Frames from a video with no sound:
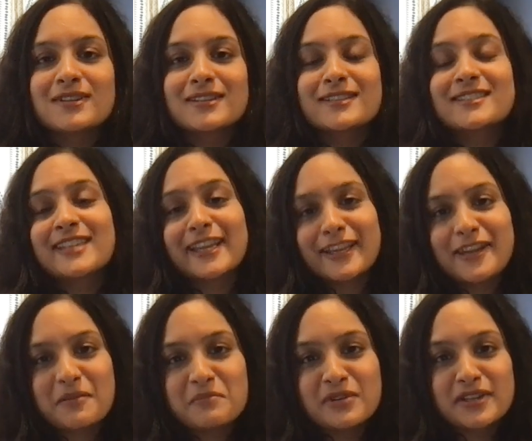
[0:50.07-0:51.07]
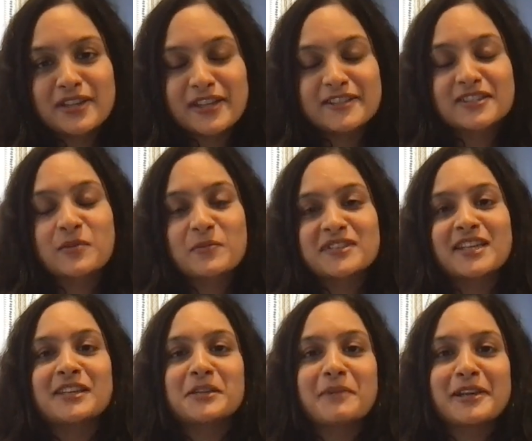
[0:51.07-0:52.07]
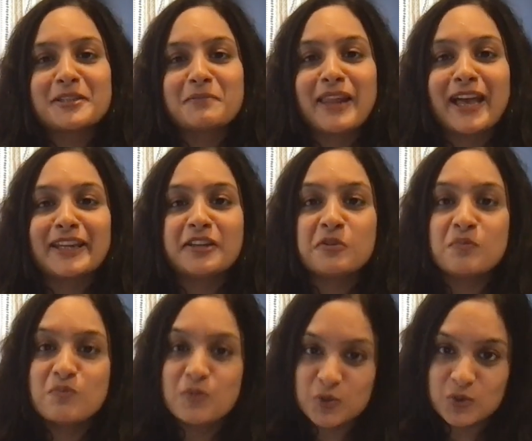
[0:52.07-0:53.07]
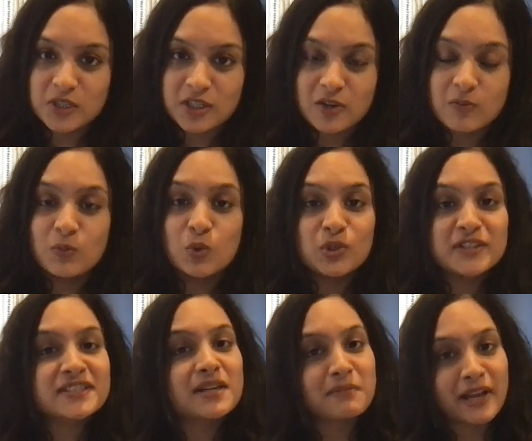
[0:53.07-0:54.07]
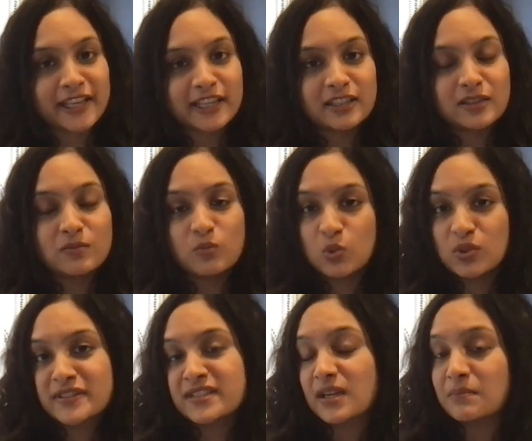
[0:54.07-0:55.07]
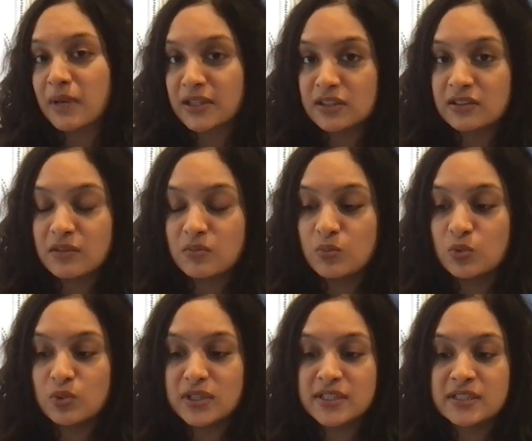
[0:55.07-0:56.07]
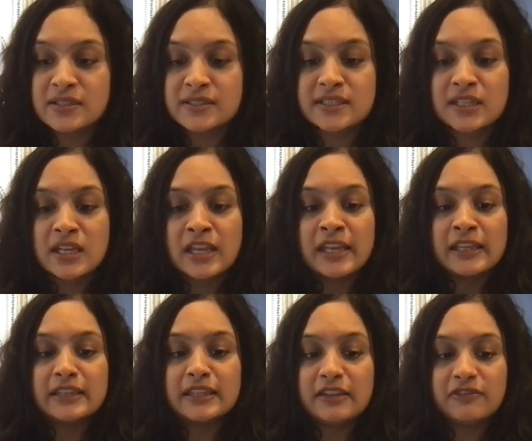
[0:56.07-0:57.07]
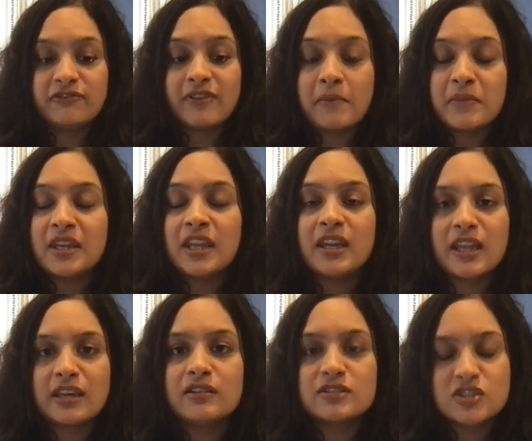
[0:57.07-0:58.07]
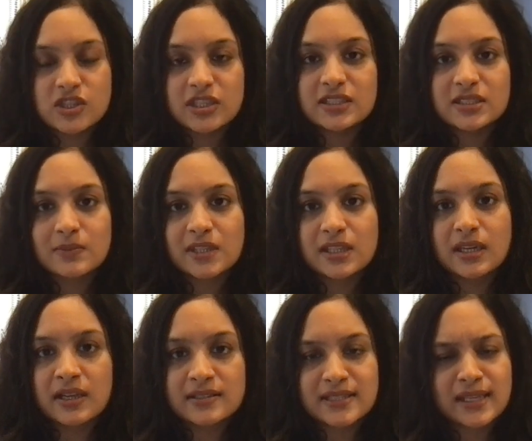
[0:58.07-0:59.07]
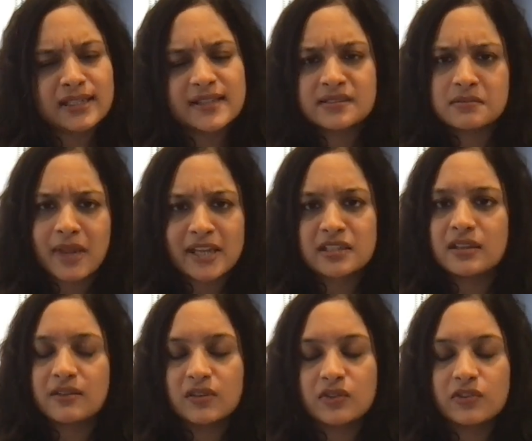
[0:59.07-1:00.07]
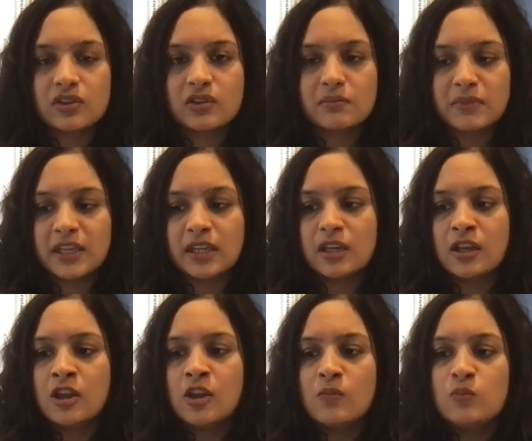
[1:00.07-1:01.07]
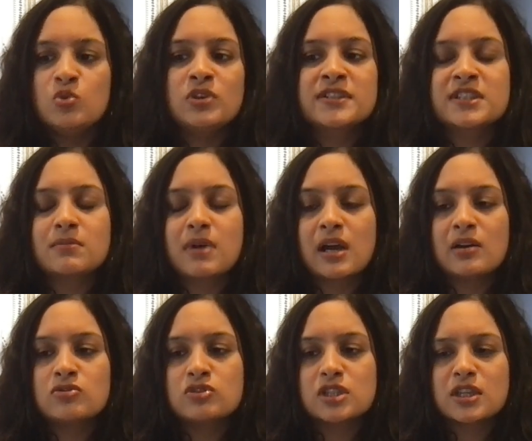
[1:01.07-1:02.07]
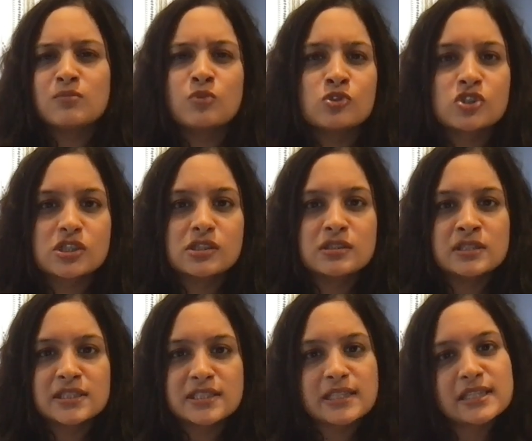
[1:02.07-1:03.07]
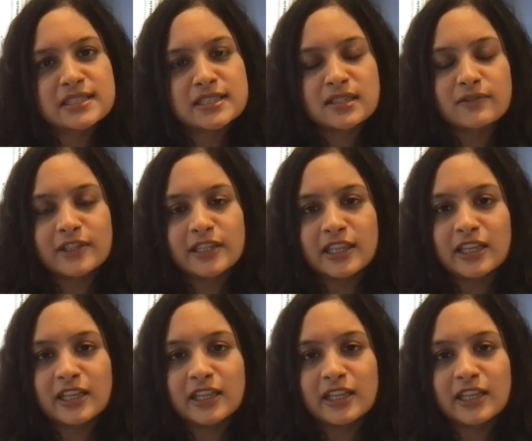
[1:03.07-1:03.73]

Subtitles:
the second number is represented by the planet Moon. Moon is our mind, Moon is our mother, Moon is the feminine energies within us. And it doesn't matter even if you're a male. Moon is about emotion, sensitivity,